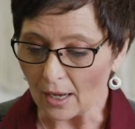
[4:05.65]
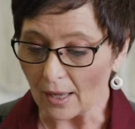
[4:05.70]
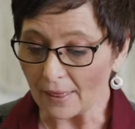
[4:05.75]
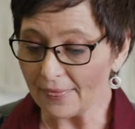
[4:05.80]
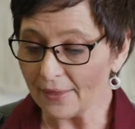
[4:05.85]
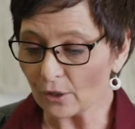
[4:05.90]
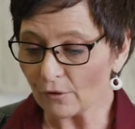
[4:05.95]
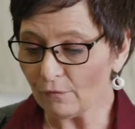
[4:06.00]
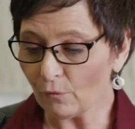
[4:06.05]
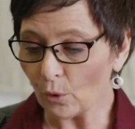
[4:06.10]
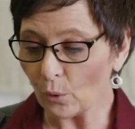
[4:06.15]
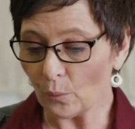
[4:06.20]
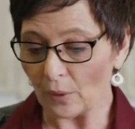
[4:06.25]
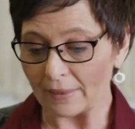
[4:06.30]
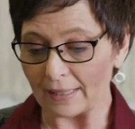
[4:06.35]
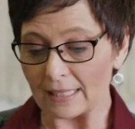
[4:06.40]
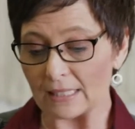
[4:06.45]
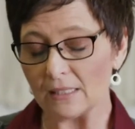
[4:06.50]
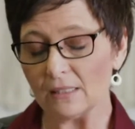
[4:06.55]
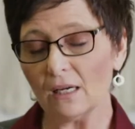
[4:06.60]
Therefore, when
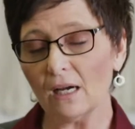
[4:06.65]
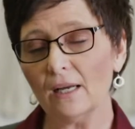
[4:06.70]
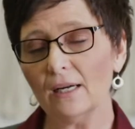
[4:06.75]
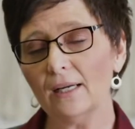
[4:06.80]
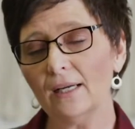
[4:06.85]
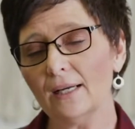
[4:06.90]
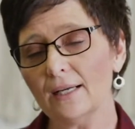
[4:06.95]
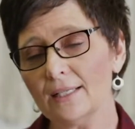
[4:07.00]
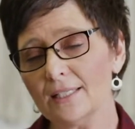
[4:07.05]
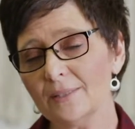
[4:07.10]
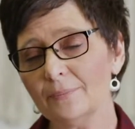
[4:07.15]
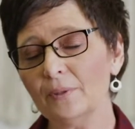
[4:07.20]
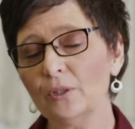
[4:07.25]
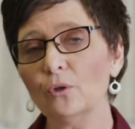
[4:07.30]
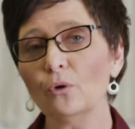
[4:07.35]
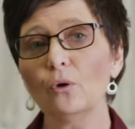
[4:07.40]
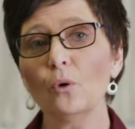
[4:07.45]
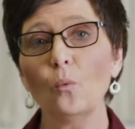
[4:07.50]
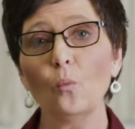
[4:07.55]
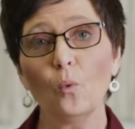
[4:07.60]
they sought a husband
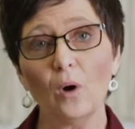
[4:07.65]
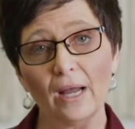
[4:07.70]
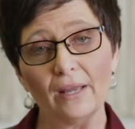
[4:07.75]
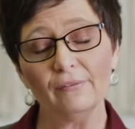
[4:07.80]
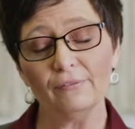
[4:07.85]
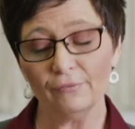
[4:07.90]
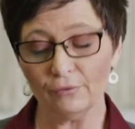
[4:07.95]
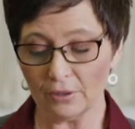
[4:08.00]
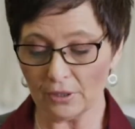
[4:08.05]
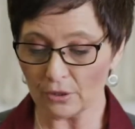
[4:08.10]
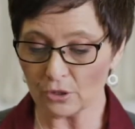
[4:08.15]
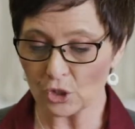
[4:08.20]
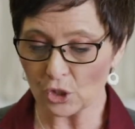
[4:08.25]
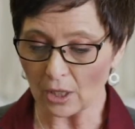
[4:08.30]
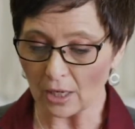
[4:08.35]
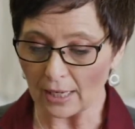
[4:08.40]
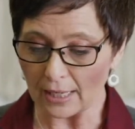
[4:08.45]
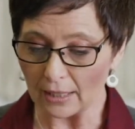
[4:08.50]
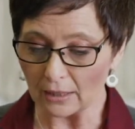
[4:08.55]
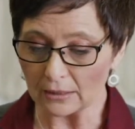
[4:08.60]
or a wife for their
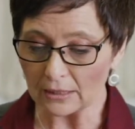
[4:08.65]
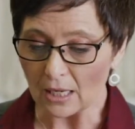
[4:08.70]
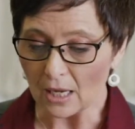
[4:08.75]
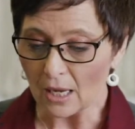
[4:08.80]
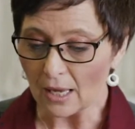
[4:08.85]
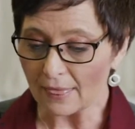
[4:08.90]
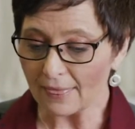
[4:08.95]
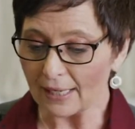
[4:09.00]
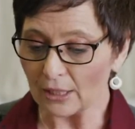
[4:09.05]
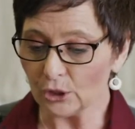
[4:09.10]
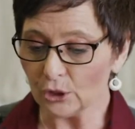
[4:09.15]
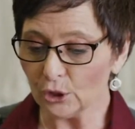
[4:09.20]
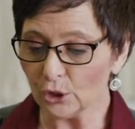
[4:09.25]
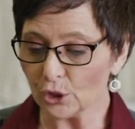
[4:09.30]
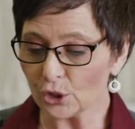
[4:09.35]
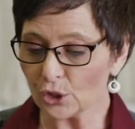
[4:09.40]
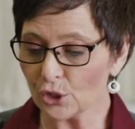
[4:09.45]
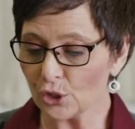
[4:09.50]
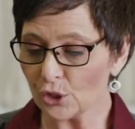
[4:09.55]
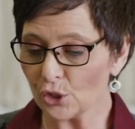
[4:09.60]
child, they
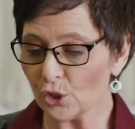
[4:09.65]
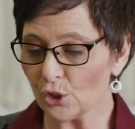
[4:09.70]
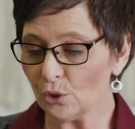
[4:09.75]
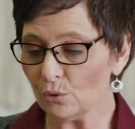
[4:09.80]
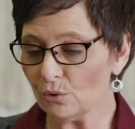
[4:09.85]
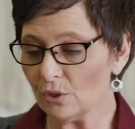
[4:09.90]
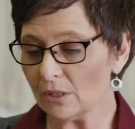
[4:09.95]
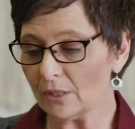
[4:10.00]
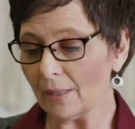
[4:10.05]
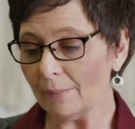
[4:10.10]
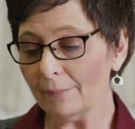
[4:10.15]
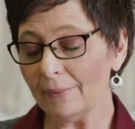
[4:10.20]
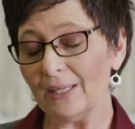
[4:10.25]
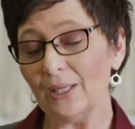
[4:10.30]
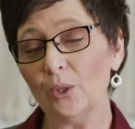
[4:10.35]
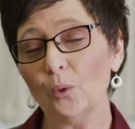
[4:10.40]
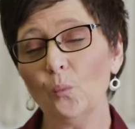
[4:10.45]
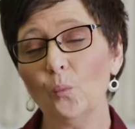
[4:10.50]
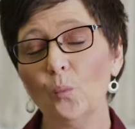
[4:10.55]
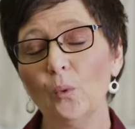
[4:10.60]
looked to choose
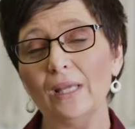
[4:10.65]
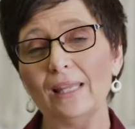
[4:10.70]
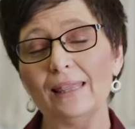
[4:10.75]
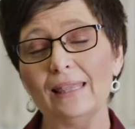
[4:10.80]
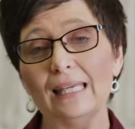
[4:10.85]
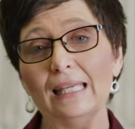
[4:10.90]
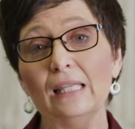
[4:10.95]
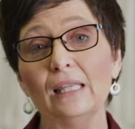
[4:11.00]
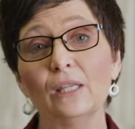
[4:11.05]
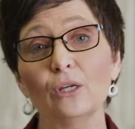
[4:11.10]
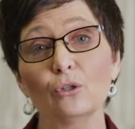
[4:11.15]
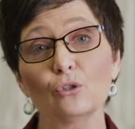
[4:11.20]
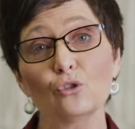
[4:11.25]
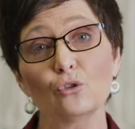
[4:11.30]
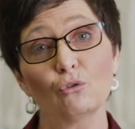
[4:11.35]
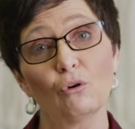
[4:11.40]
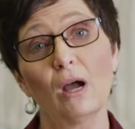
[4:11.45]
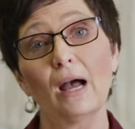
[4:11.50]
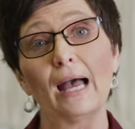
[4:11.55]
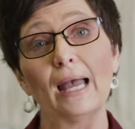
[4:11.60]
somebody within their
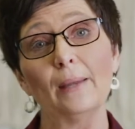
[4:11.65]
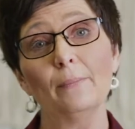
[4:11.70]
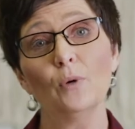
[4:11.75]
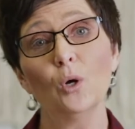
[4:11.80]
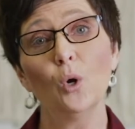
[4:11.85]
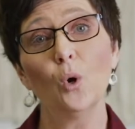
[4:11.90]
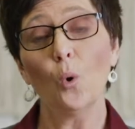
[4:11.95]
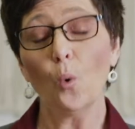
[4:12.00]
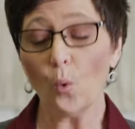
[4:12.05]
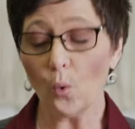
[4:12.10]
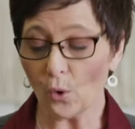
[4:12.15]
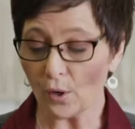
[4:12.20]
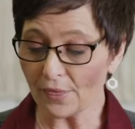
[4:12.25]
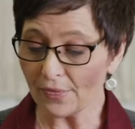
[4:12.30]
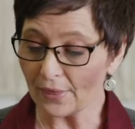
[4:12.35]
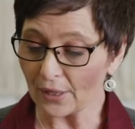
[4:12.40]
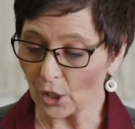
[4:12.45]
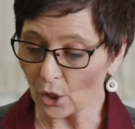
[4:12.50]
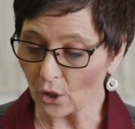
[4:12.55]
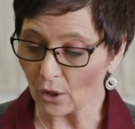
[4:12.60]
tribe or
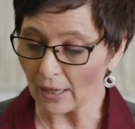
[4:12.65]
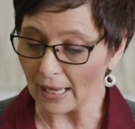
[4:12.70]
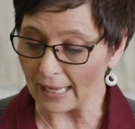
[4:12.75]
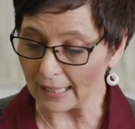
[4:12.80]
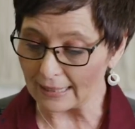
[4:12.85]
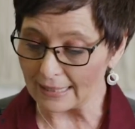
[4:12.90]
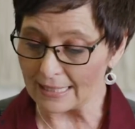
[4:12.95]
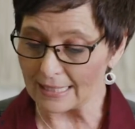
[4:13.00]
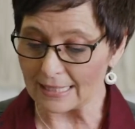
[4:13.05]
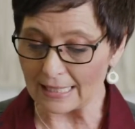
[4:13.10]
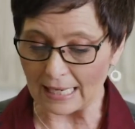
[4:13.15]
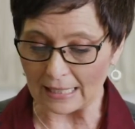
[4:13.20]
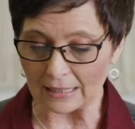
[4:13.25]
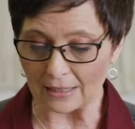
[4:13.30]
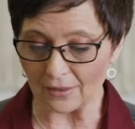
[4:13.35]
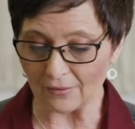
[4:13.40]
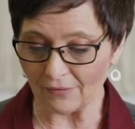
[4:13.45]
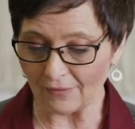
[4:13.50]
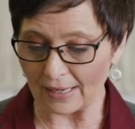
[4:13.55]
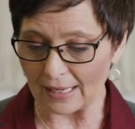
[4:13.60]
their
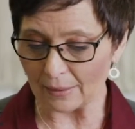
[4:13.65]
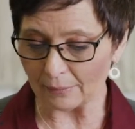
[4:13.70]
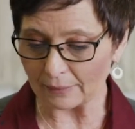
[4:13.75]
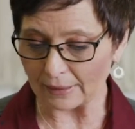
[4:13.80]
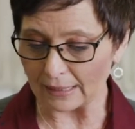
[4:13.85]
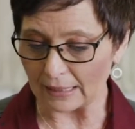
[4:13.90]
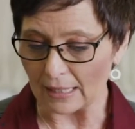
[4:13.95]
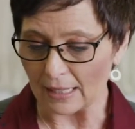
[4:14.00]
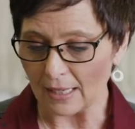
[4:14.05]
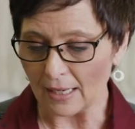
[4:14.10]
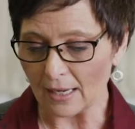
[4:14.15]
extended family.